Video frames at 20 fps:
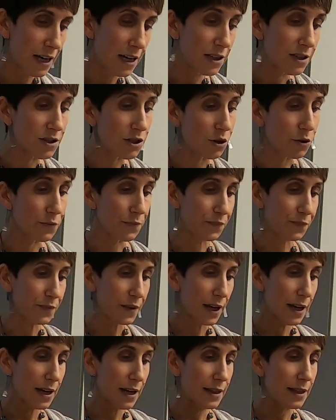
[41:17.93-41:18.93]
So
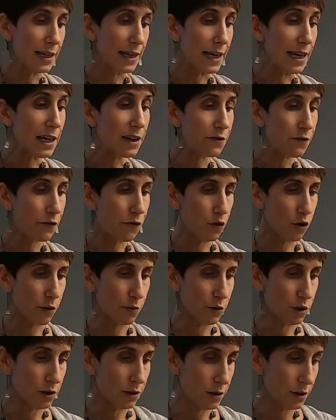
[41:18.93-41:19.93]
the
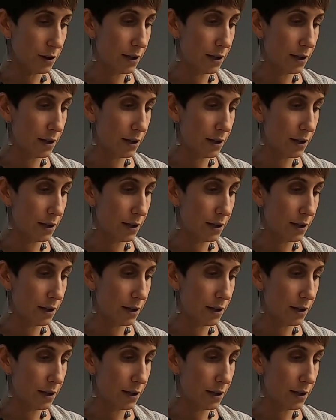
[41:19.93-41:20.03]
informal